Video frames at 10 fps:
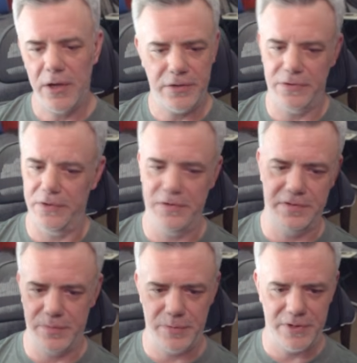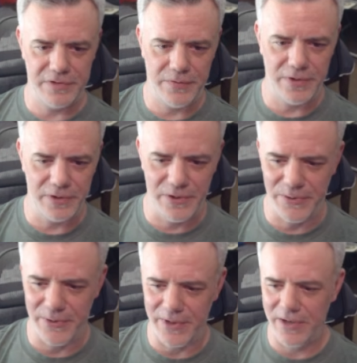So, this is the biggest event
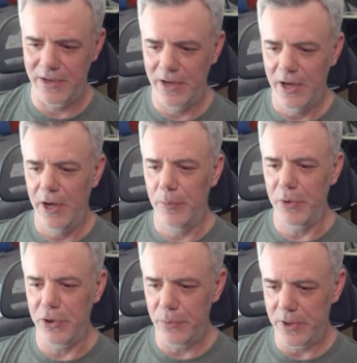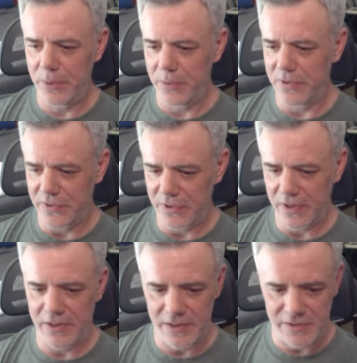going on. But you'll be able to
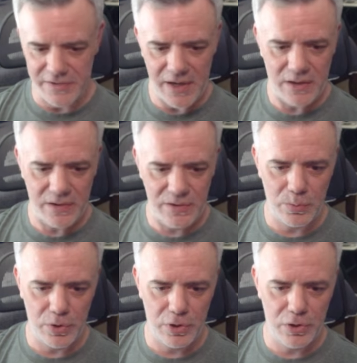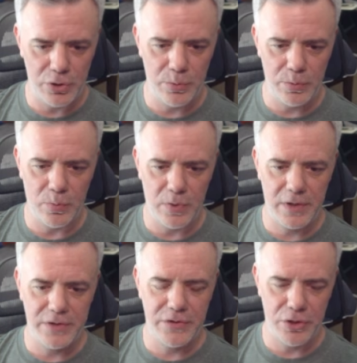select exactly where you would
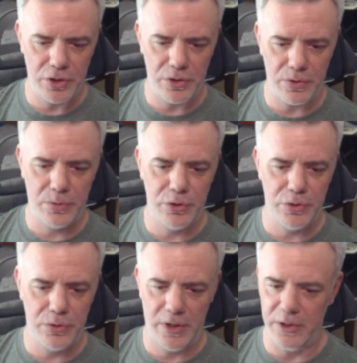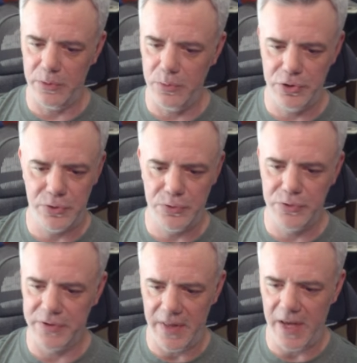want to go, and it will
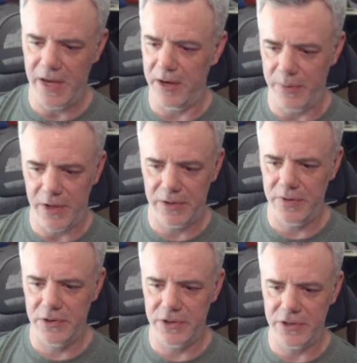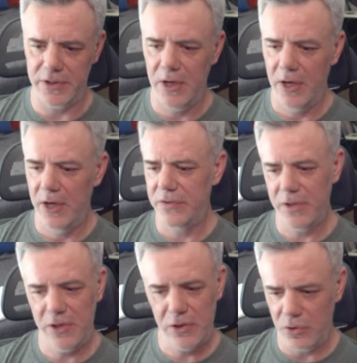use that amount of energy.
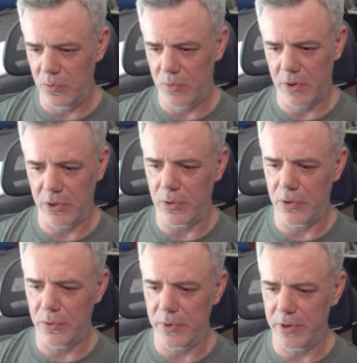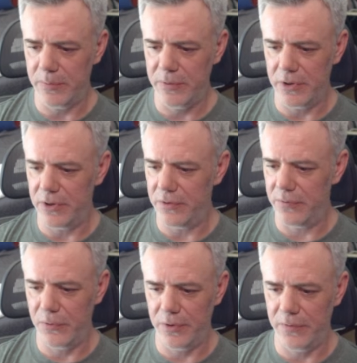Say you don't want to go all the way up to
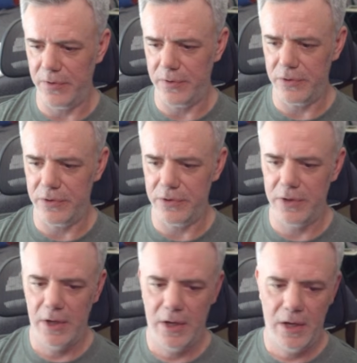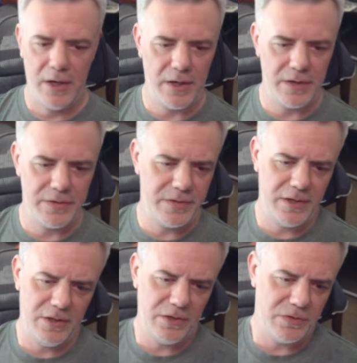4,500. Say
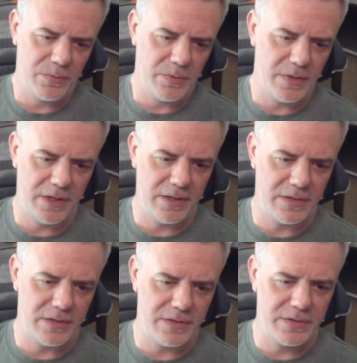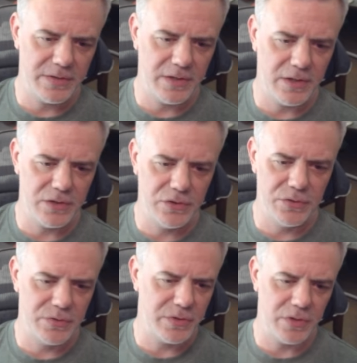you just want to get this
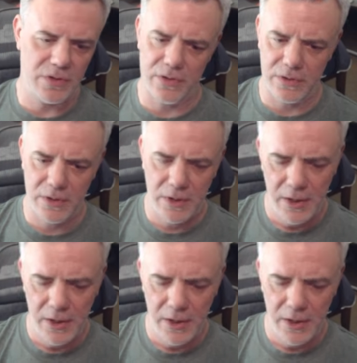2-star